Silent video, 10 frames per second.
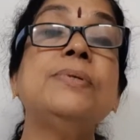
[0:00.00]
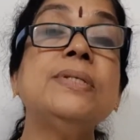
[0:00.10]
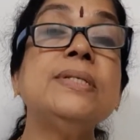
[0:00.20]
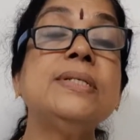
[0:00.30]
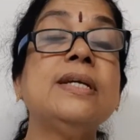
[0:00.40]

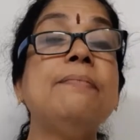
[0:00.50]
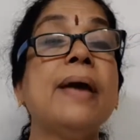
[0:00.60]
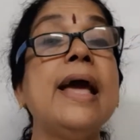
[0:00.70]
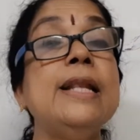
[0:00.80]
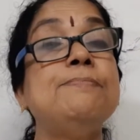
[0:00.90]
system
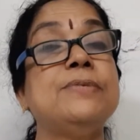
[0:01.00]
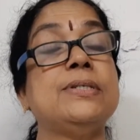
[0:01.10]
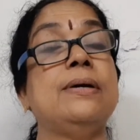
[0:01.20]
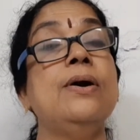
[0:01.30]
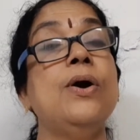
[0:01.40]
helps
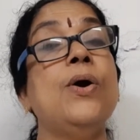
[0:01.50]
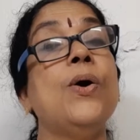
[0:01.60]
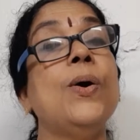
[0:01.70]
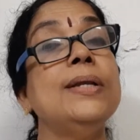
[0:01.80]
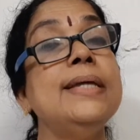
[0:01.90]

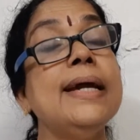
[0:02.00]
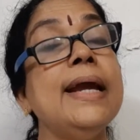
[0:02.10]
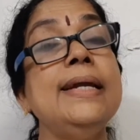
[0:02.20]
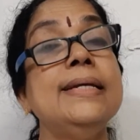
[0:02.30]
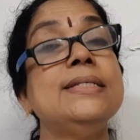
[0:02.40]
all the
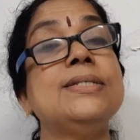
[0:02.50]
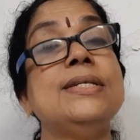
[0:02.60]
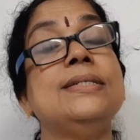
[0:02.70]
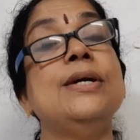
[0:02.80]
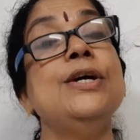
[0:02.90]

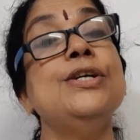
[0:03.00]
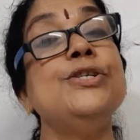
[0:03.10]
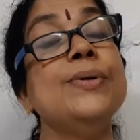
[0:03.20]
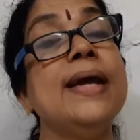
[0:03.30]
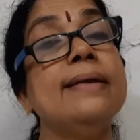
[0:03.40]
industries
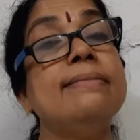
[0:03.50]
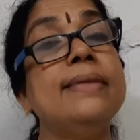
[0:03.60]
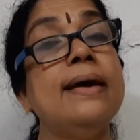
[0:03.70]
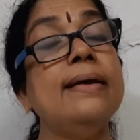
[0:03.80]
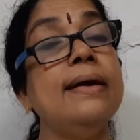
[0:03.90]
to get
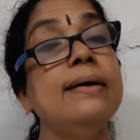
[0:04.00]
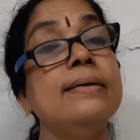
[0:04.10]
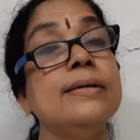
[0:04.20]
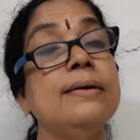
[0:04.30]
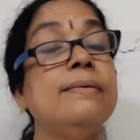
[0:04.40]
their
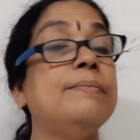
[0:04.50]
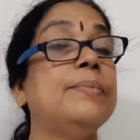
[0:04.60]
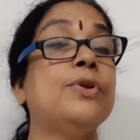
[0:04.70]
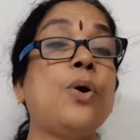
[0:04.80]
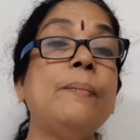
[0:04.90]

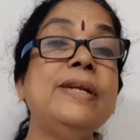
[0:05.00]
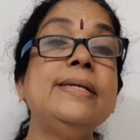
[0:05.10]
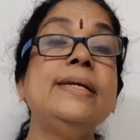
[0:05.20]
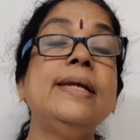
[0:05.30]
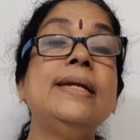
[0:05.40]
raw
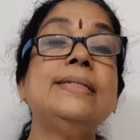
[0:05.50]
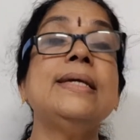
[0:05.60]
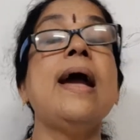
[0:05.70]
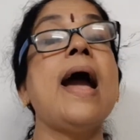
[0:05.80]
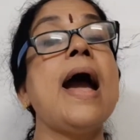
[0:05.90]
materials
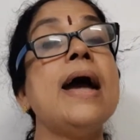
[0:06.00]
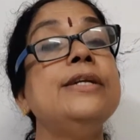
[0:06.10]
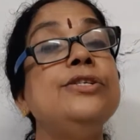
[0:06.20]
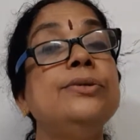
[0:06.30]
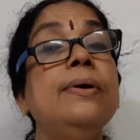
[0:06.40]

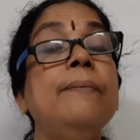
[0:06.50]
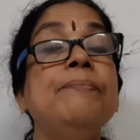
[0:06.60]
and to